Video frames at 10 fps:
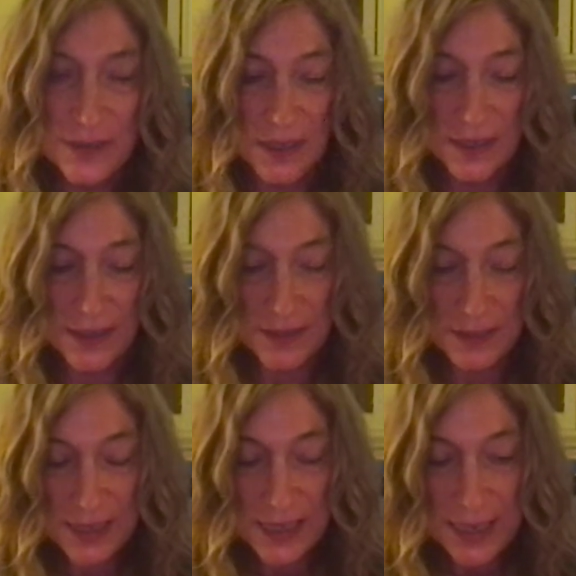
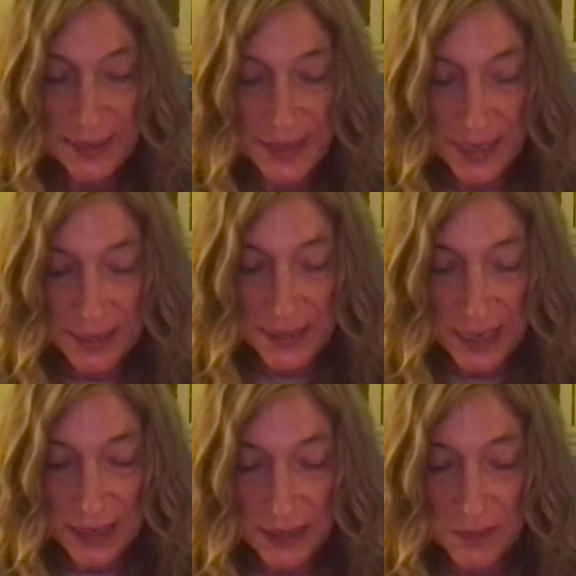and that
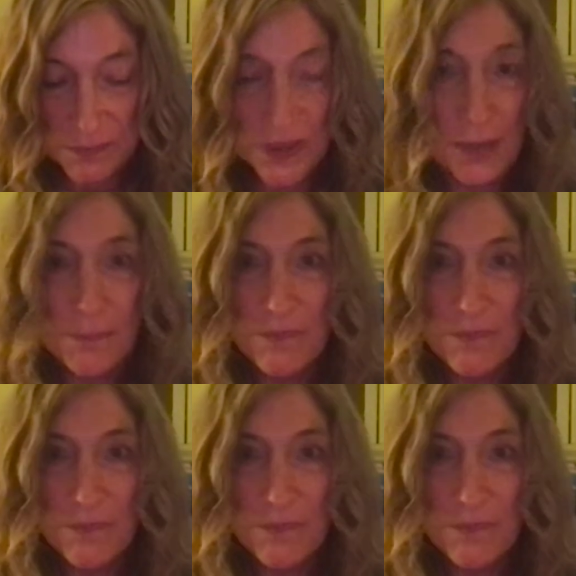comes up